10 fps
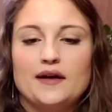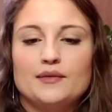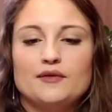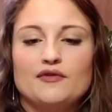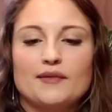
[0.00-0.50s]
Now
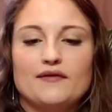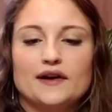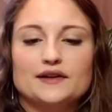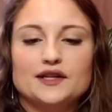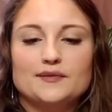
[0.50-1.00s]
I'm going to move my
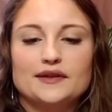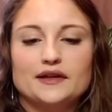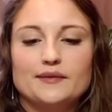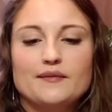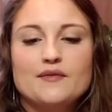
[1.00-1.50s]
fingers up a
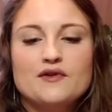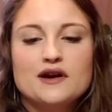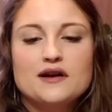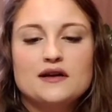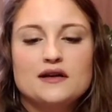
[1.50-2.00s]
little bit
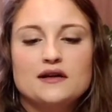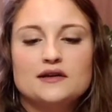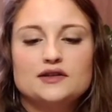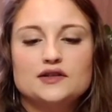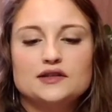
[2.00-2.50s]
more,
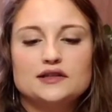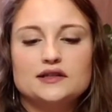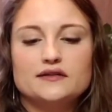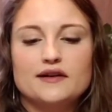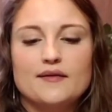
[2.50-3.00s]
just
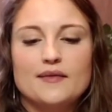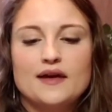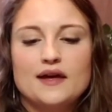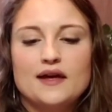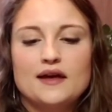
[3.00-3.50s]
into the rim,
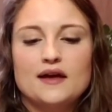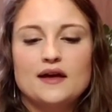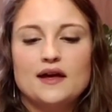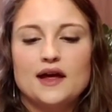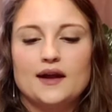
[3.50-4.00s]

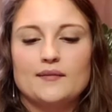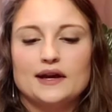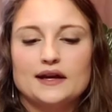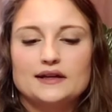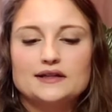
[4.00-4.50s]
and I'm
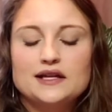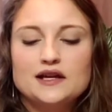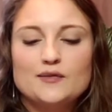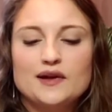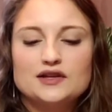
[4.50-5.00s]
going to
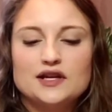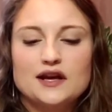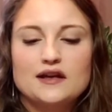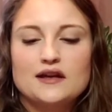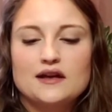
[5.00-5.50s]
continue
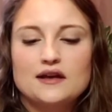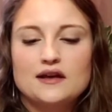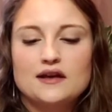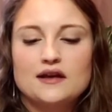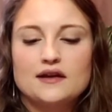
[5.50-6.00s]
pinching
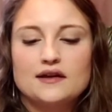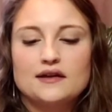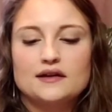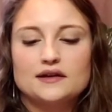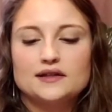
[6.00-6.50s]

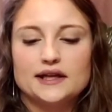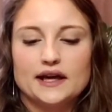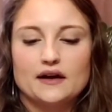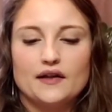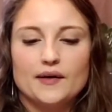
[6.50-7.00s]
until
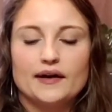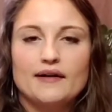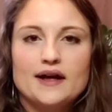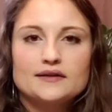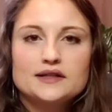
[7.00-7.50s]
I get all the way
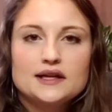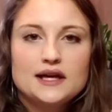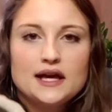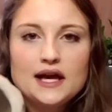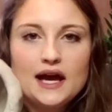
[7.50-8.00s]
around.
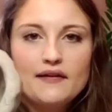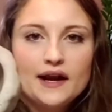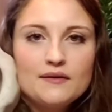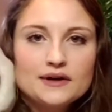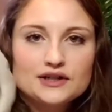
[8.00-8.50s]

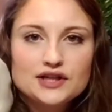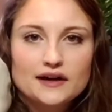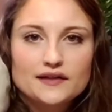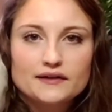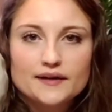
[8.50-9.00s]
And then I want to
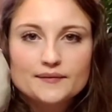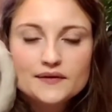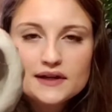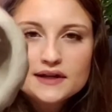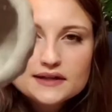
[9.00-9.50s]
check the
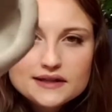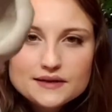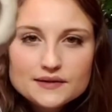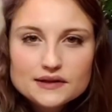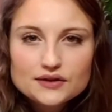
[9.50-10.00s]
rim.
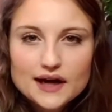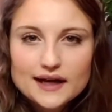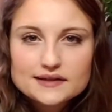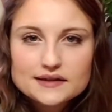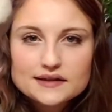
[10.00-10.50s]
See those little
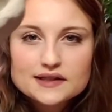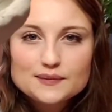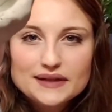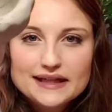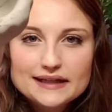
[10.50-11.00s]
cracks in the
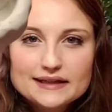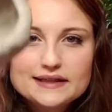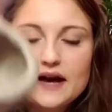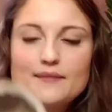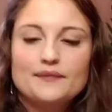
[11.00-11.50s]
split
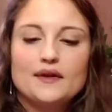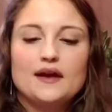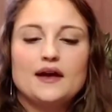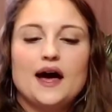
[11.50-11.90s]
at the top?